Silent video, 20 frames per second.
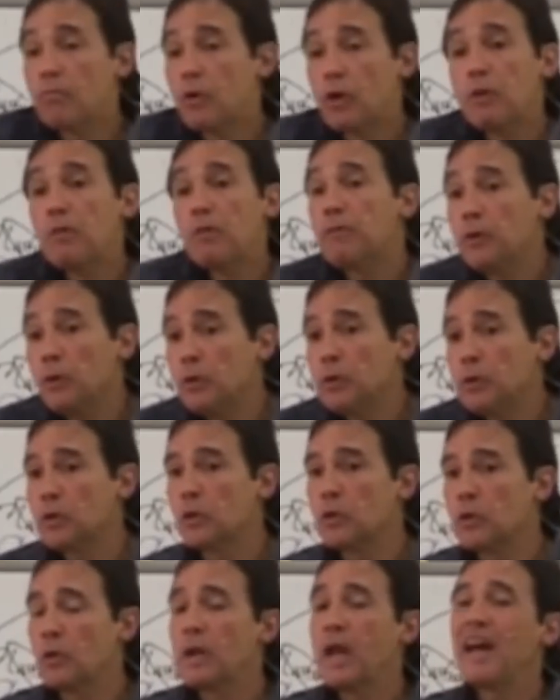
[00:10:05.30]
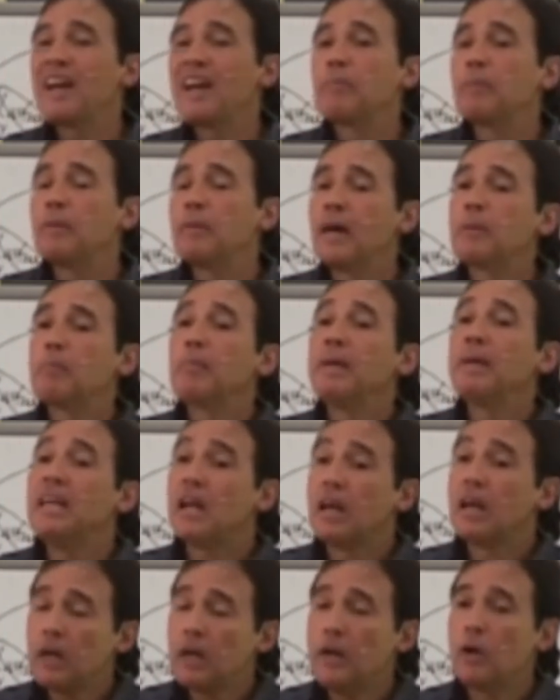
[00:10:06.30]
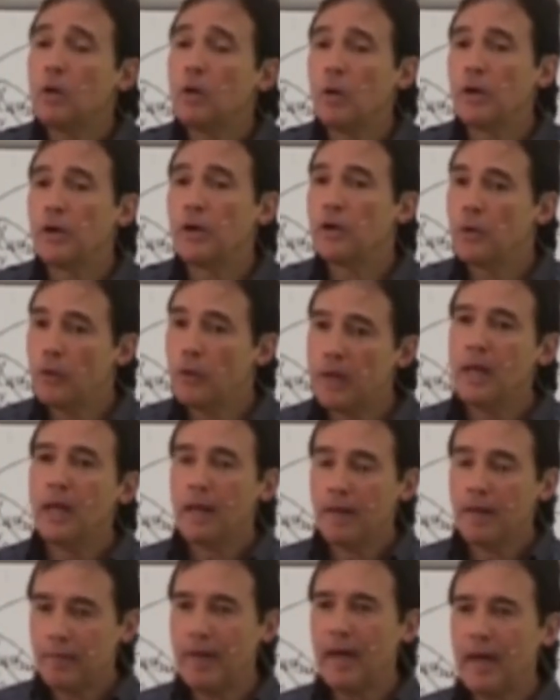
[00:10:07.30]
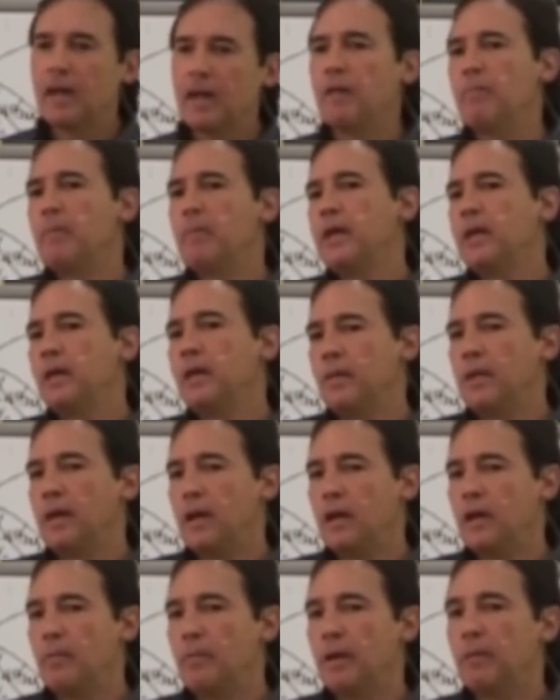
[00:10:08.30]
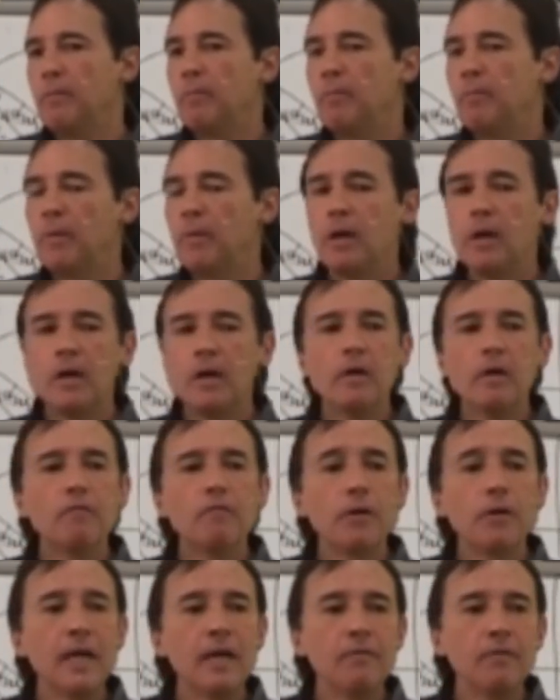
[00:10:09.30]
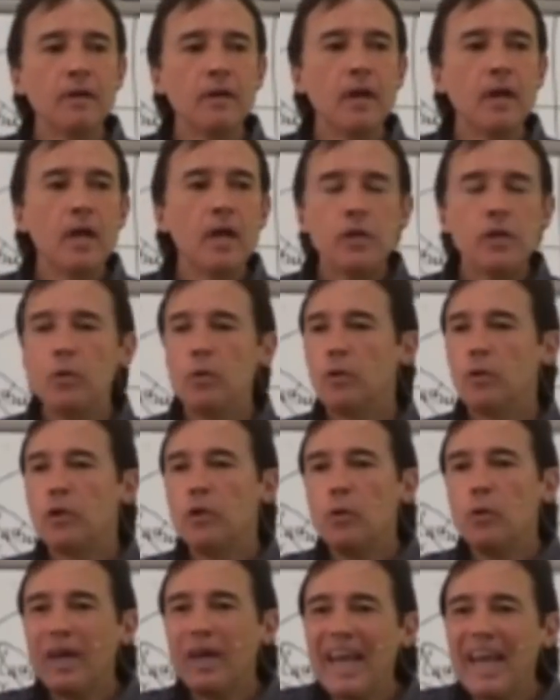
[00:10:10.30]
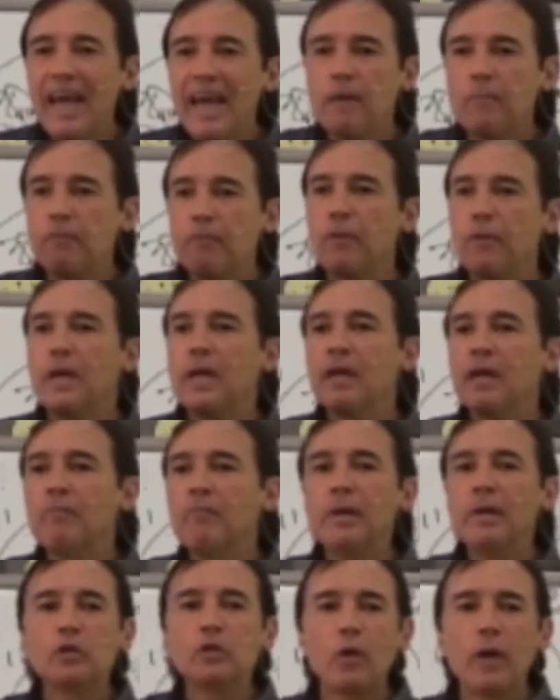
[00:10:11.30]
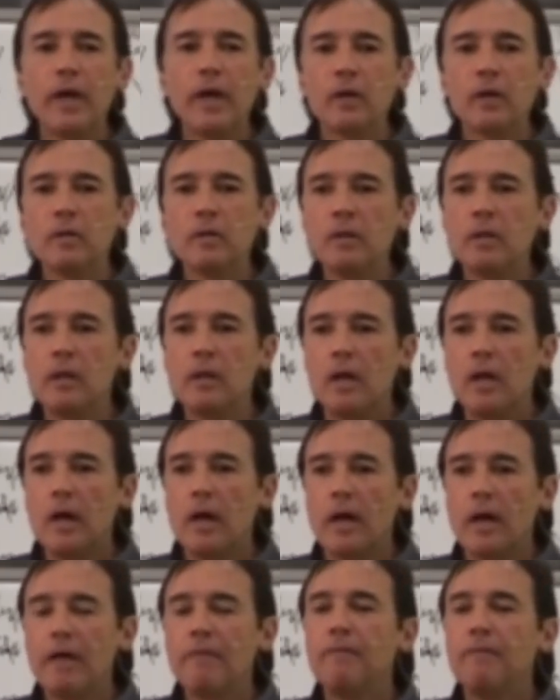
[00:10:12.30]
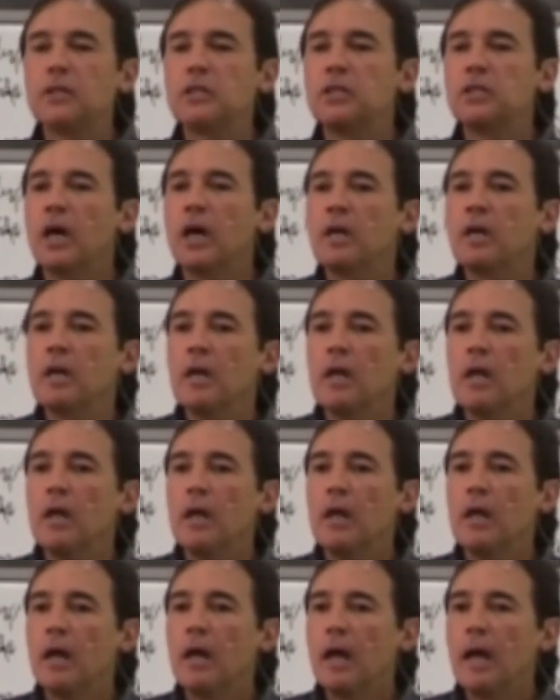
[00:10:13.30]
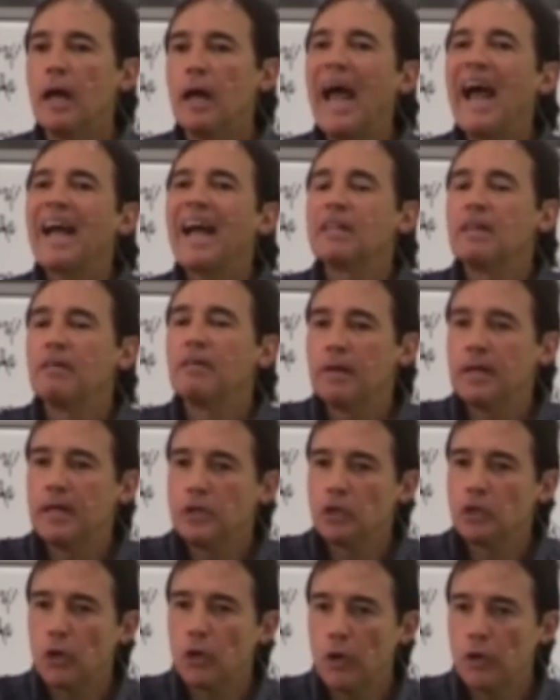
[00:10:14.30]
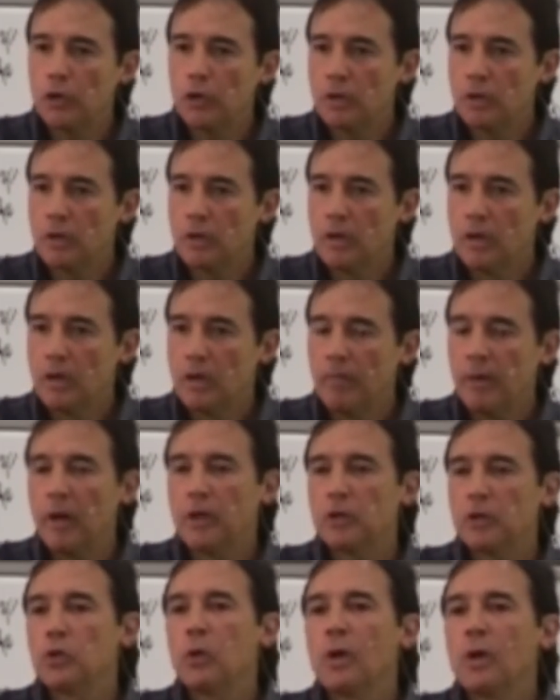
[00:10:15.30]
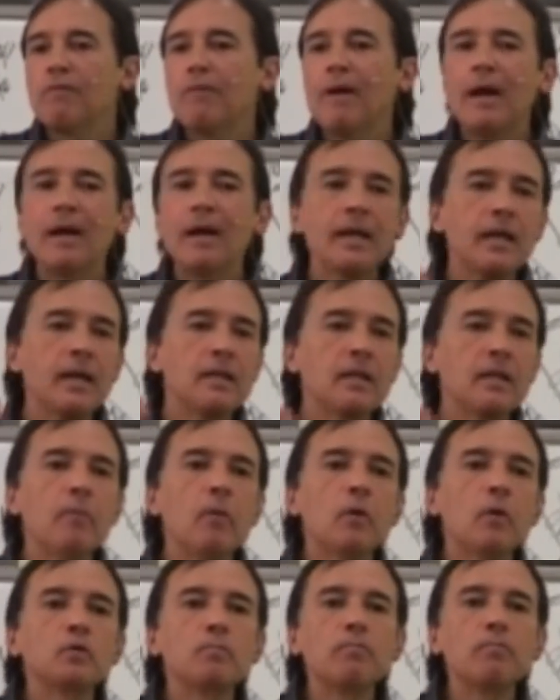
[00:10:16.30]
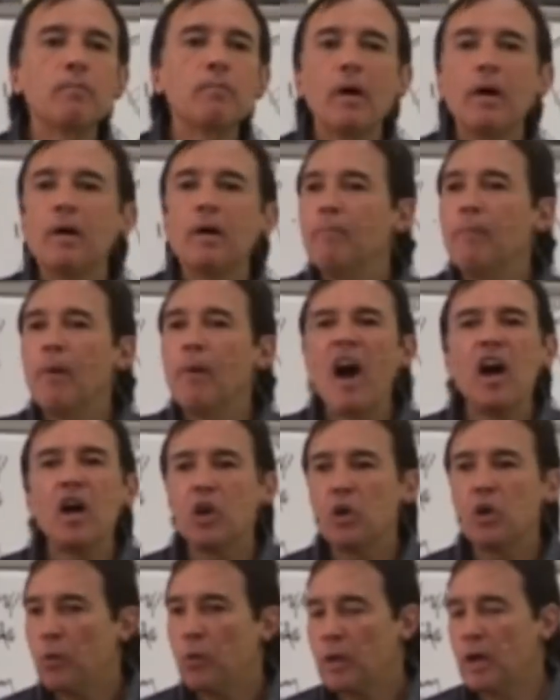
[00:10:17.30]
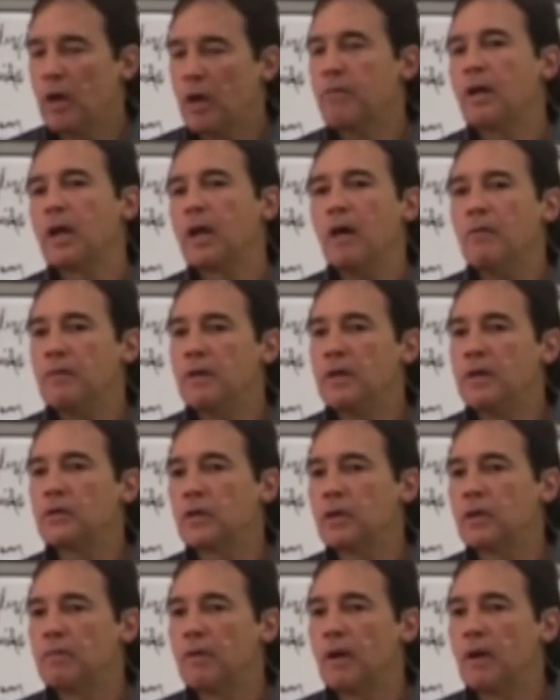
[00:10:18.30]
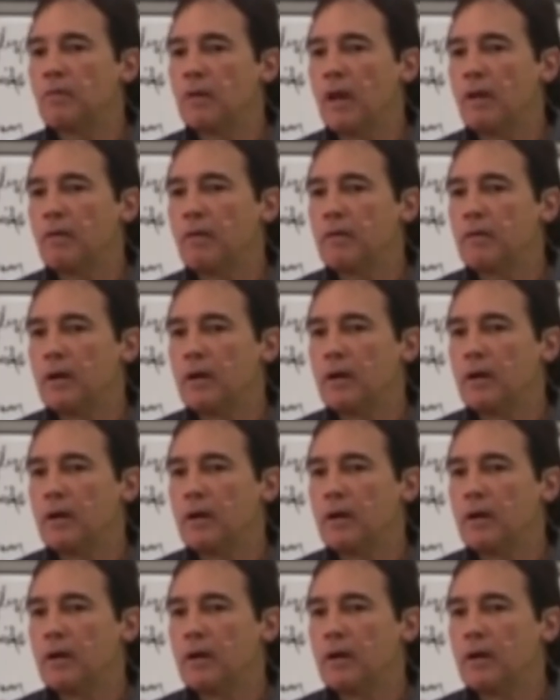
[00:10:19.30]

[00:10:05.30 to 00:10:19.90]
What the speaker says: confusion or not being clear in what you're doing, that could be forgiven. You can't forgive betrayal if it's done actively to hurt you, because you have violated the most honorable of the covenants of love.